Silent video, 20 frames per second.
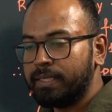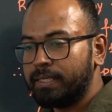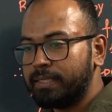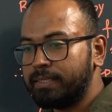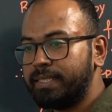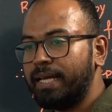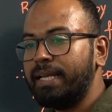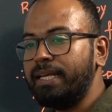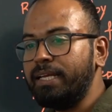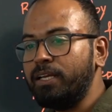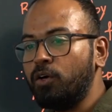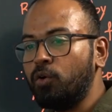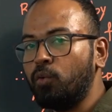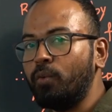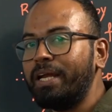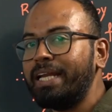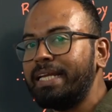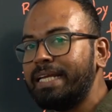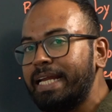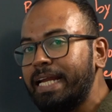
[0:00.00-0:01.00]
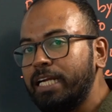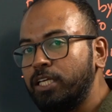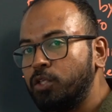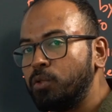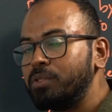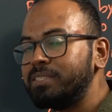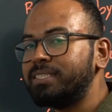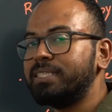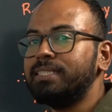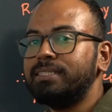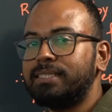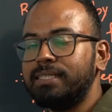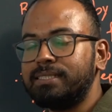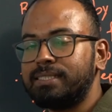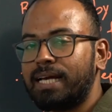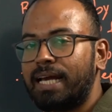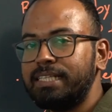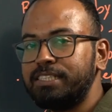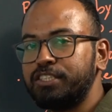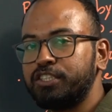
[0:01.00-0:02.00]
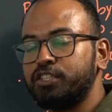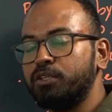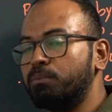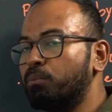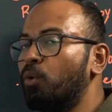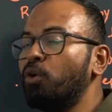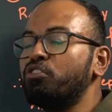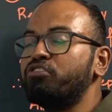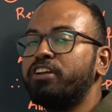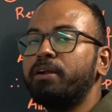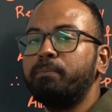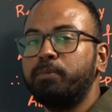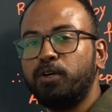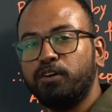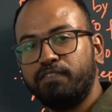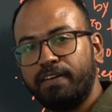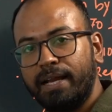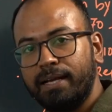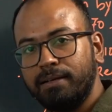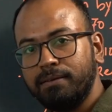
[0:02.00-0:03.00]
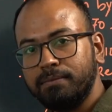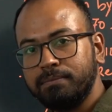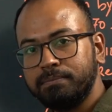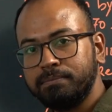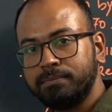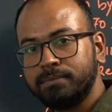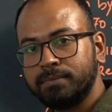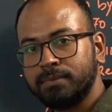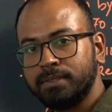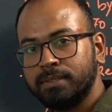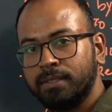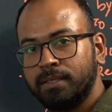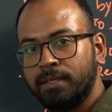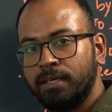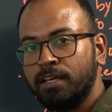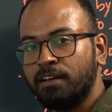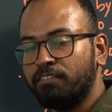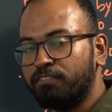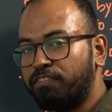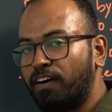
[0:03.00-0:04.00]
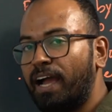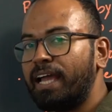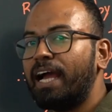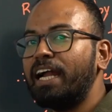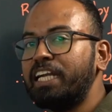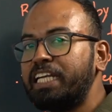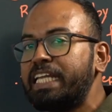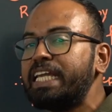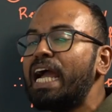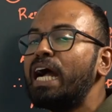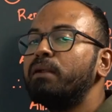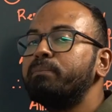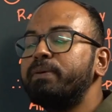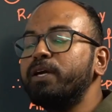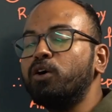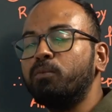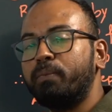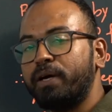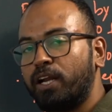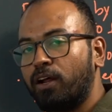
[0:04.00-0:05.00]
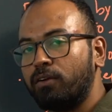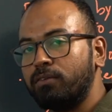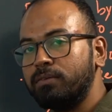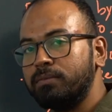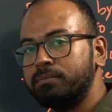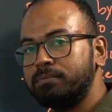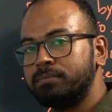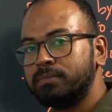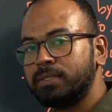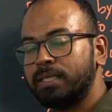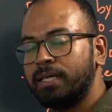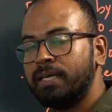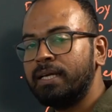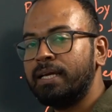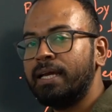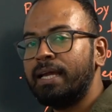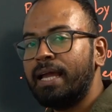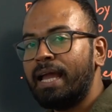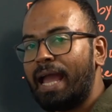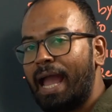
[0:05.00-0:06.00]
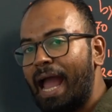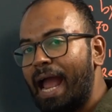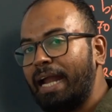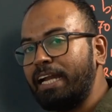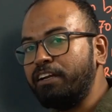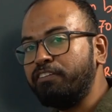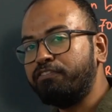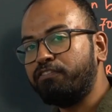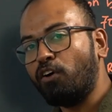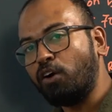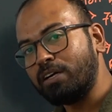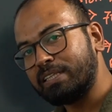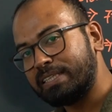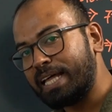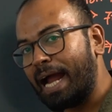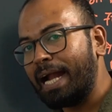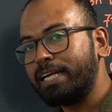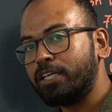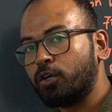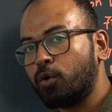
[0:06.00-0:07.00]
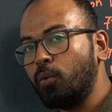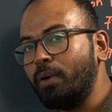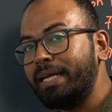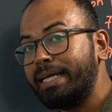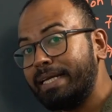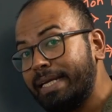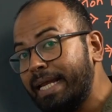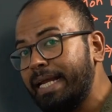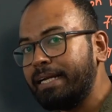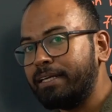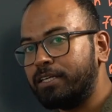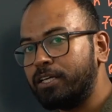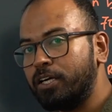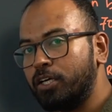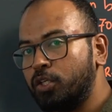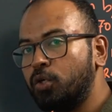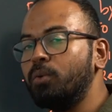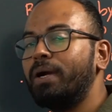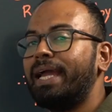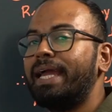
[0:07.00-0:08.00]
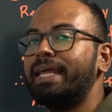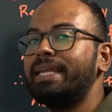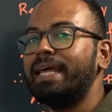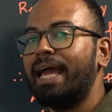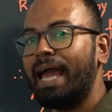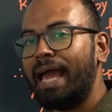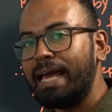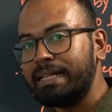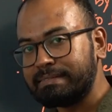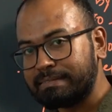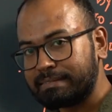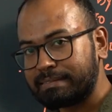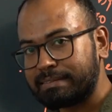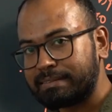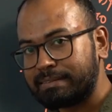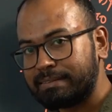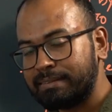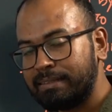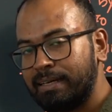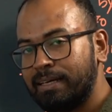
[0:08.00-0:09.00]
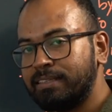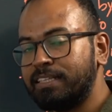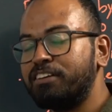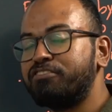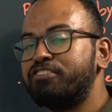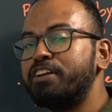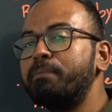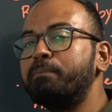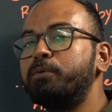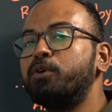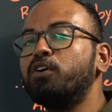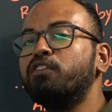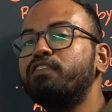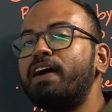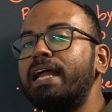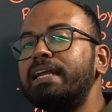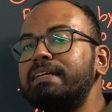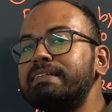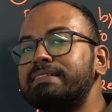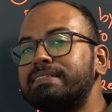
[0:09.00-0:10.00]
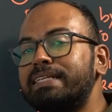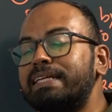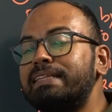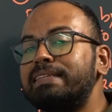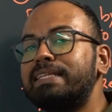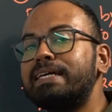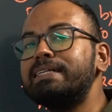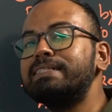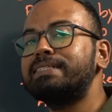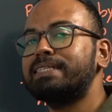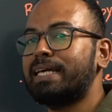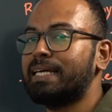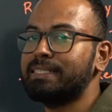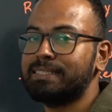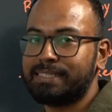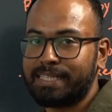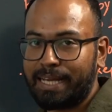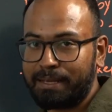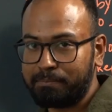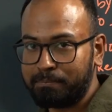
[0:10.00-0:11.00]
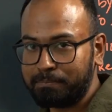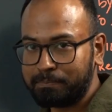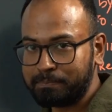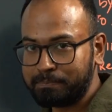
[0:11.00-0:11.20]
Then we need to synthesize more tryptophan via Trp Operon, and for that we need to enhance the tryptophan synthase enzyme.